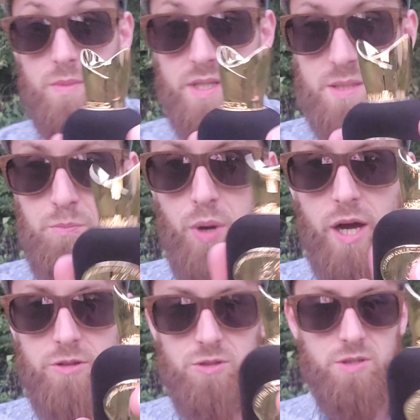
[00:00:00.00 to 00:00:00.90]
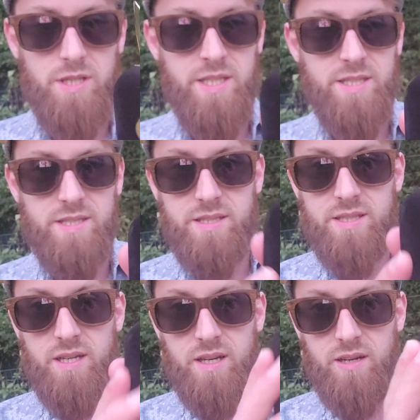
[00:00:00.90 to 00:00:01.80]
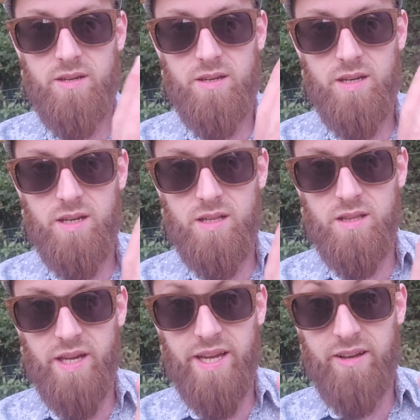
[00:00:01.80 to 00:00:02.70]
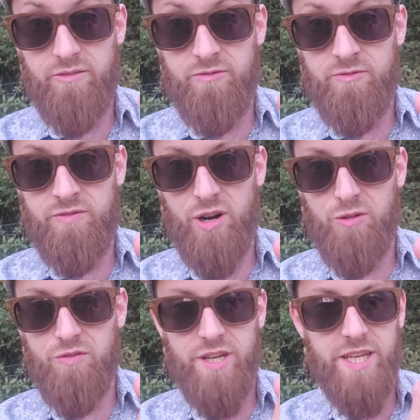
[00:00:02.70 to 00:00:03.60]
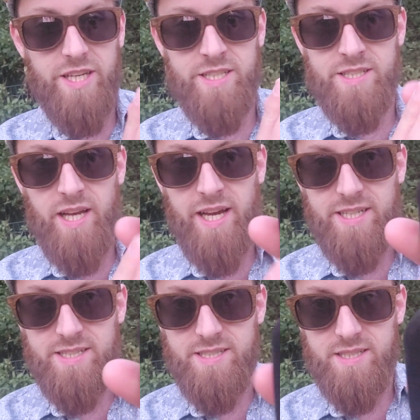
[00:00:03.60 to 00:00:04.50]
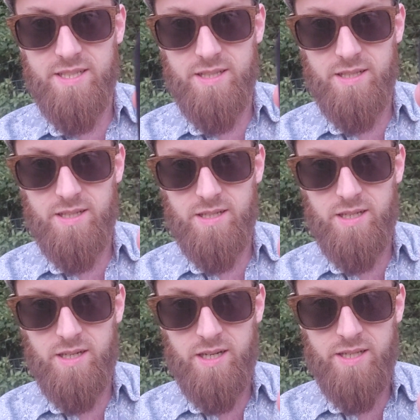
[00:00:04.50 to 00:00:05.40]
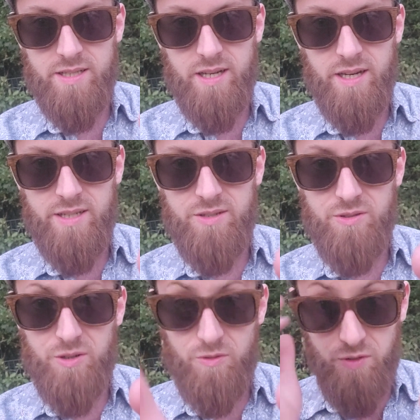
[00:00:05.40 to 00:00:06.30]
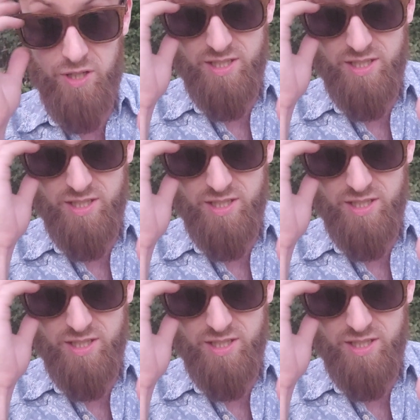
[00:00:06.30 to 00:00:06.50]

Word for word: this bottle is like velvet. It has, I don't know if you